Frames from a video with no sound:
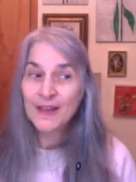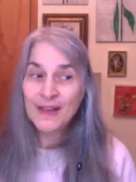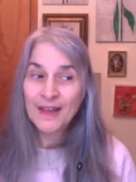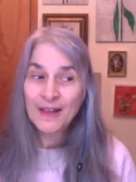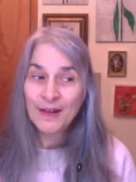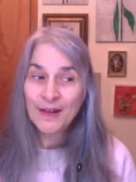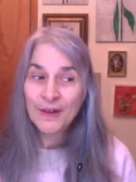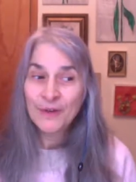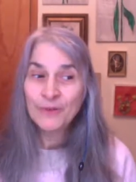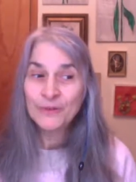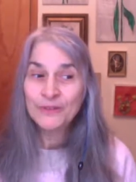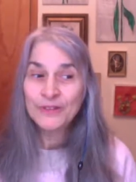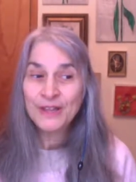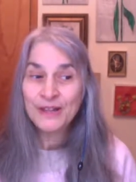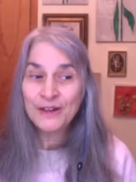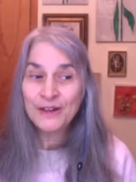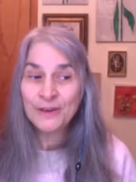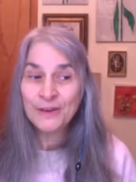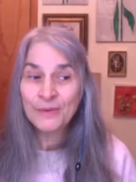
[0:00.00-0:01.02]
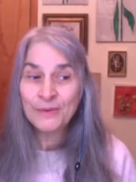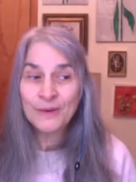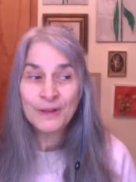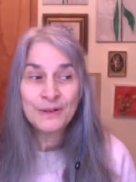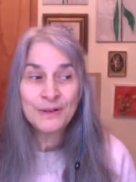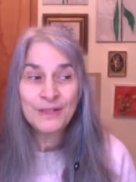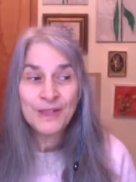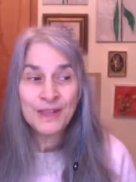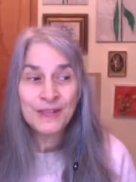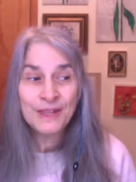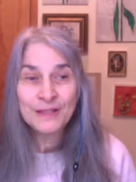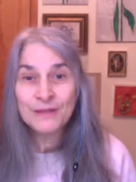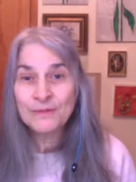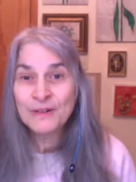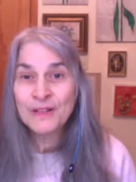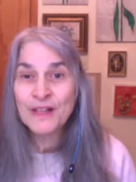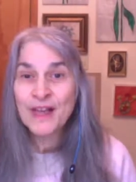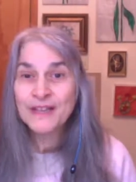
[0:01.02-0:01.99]
Oh dear, what a thing to
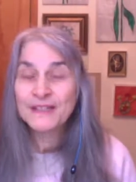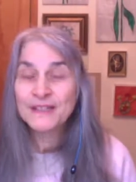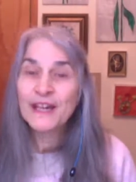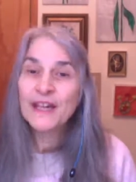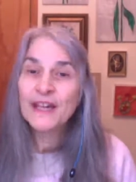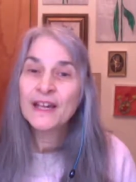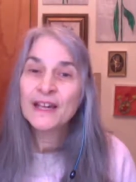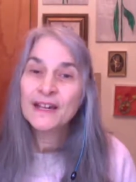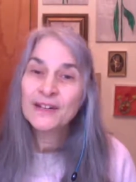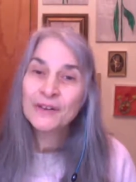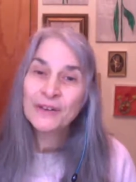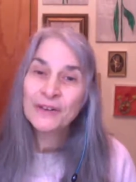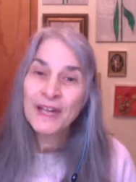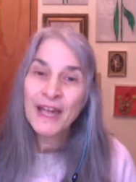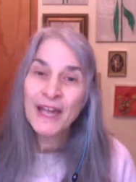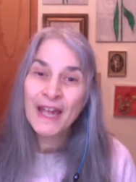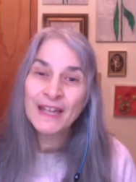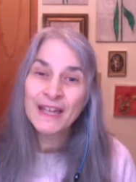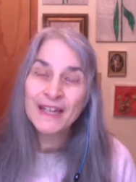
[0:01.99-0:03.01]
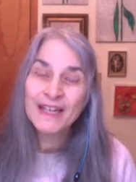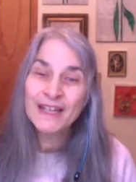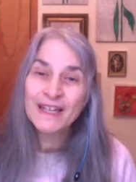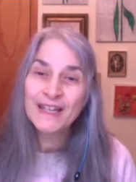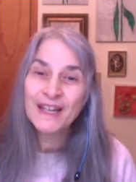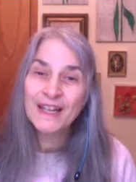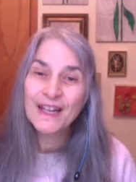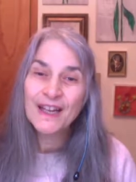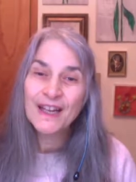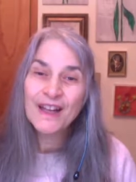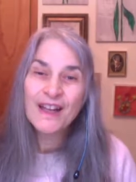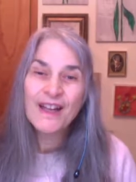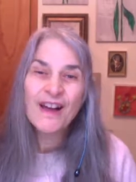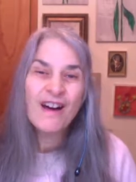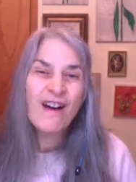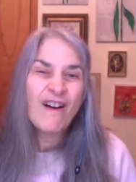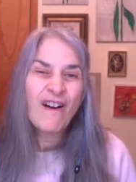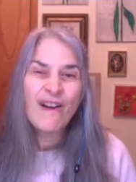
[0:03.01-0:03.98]
realize. It created
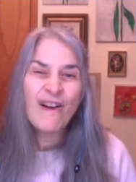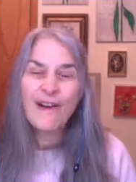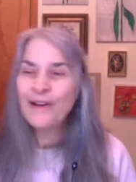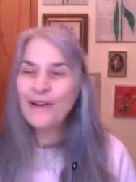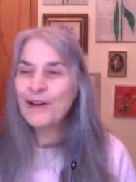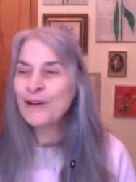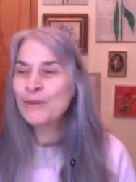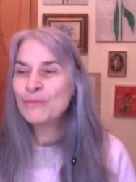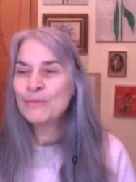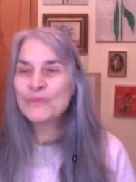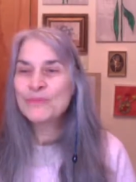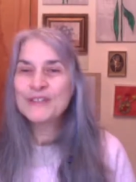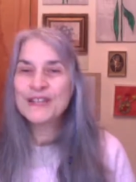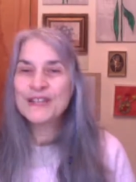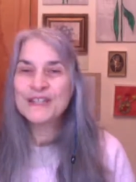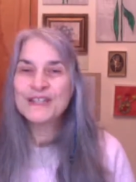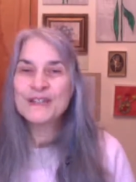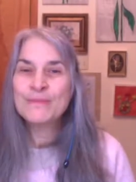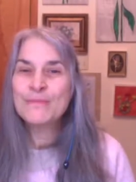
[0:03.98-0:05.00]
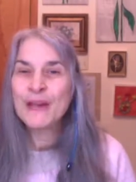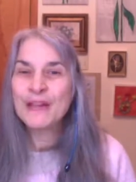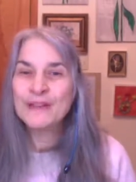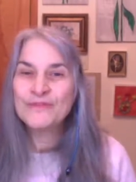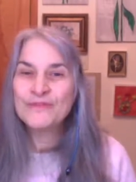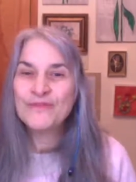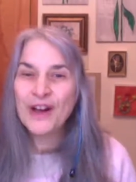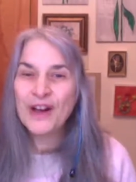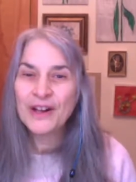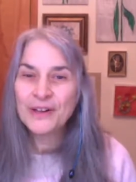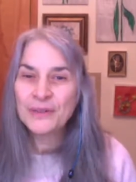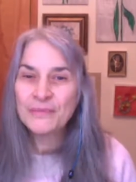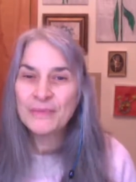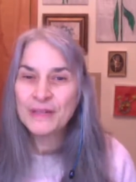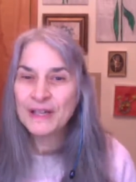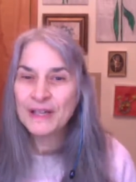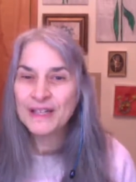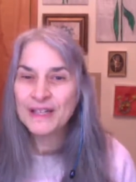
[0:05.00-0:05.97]
a horribleness in my
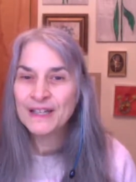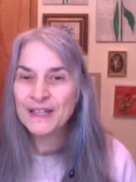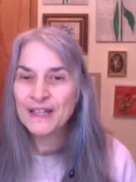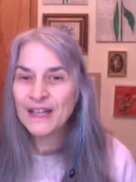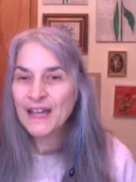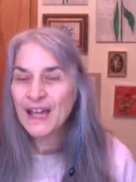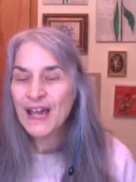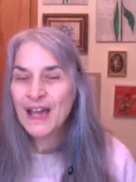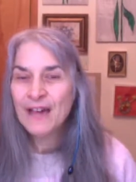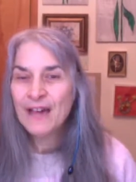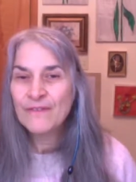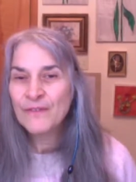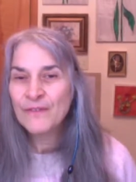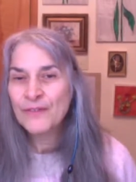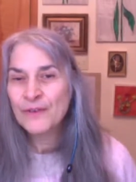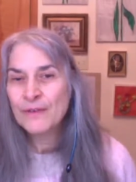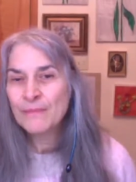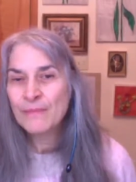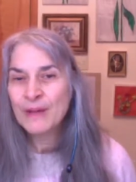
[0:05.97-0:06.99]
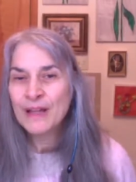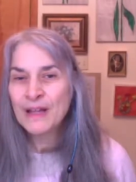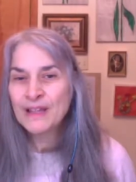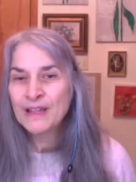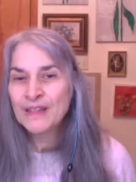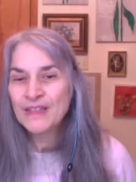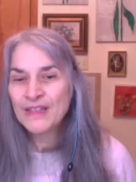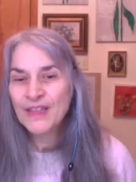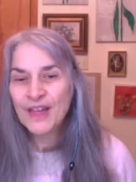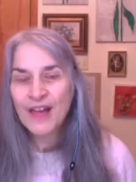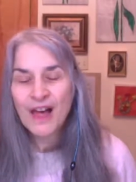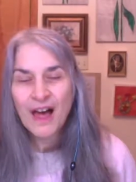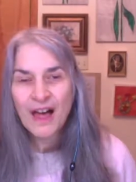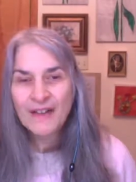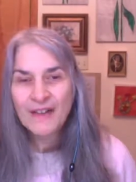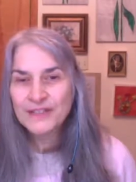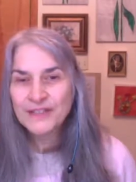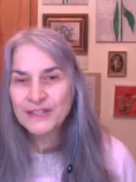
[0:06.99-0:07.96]
environment. And for a month,
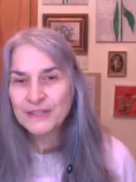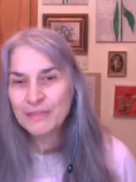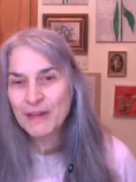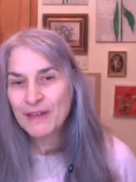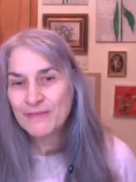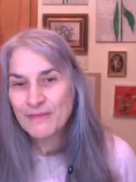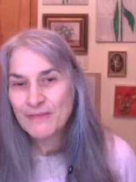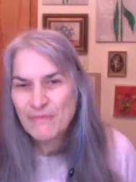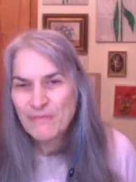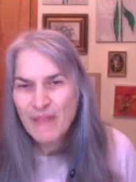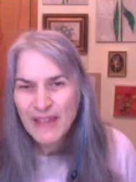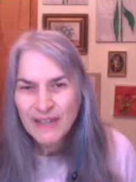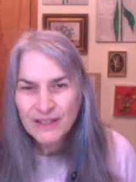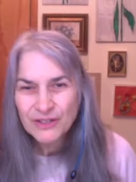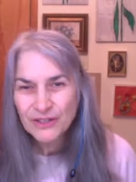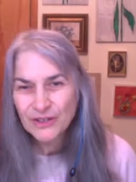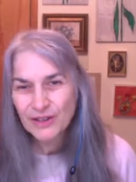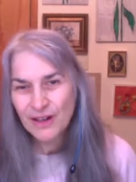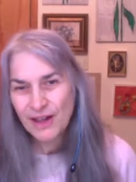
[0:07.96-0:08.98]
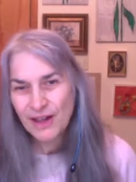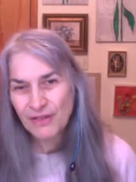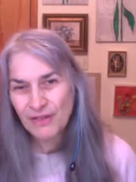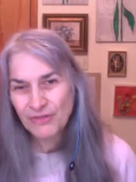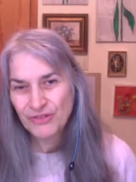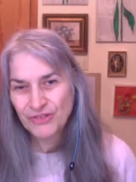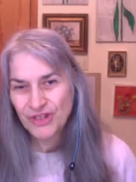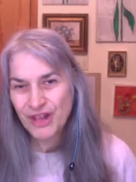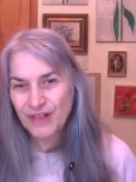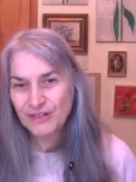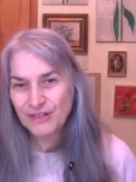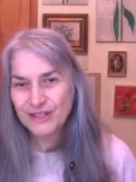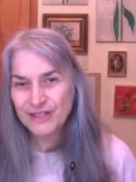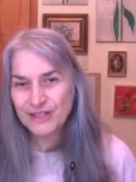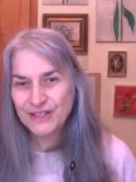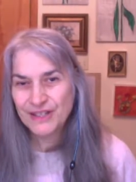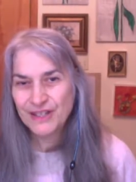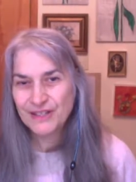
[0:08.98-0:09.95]
I've just had major health
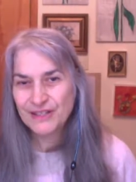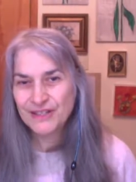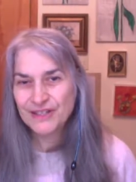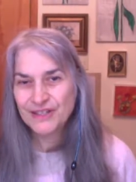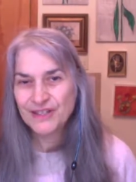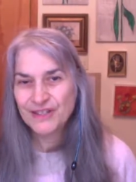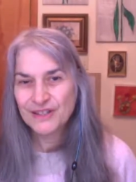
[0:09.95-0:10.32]
challenges